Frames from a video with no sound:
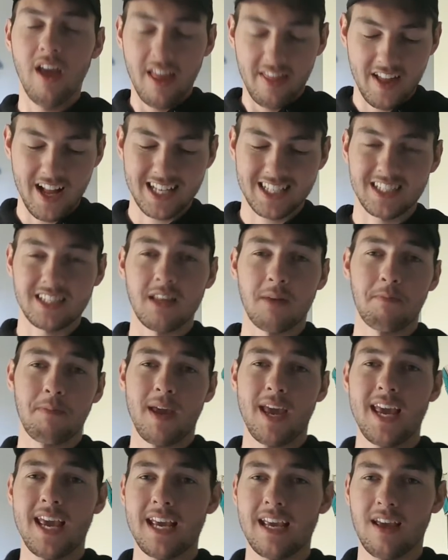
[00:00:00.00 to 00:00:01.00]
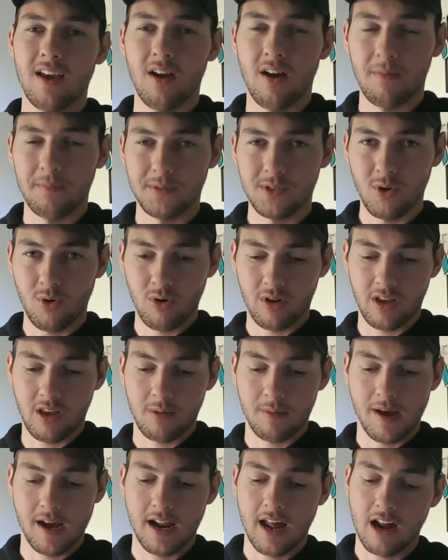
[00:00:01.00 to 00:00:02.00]
That's the pig I'm talking
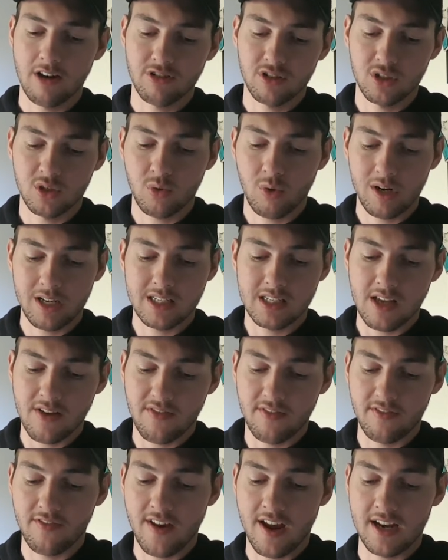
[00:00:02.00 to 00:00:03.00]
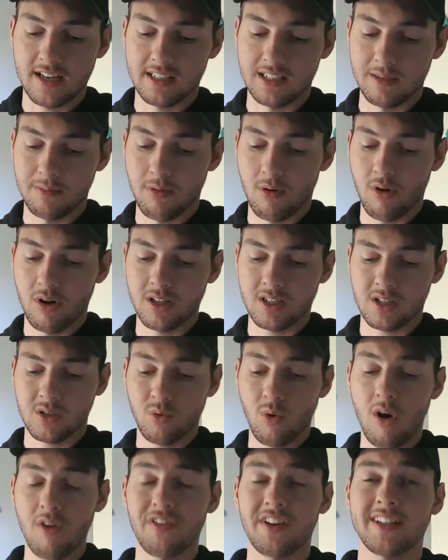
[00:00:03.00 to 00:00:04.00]
about. 127 fantasy points,
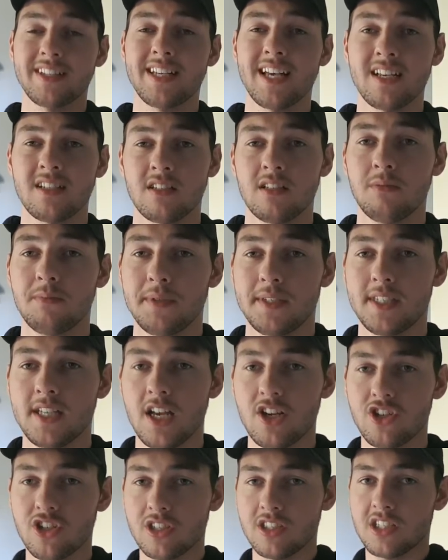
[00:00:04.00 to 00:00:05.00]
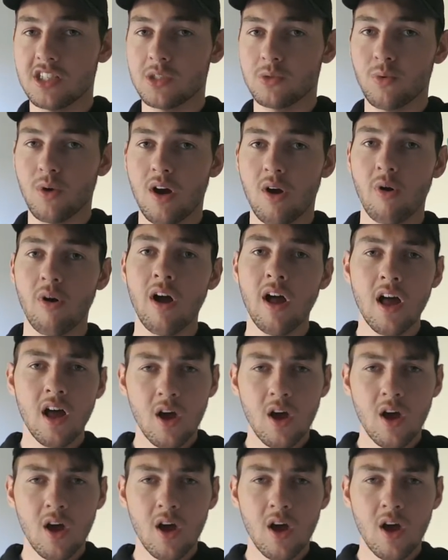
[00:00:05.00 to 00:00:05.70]
12 contested possessions as well.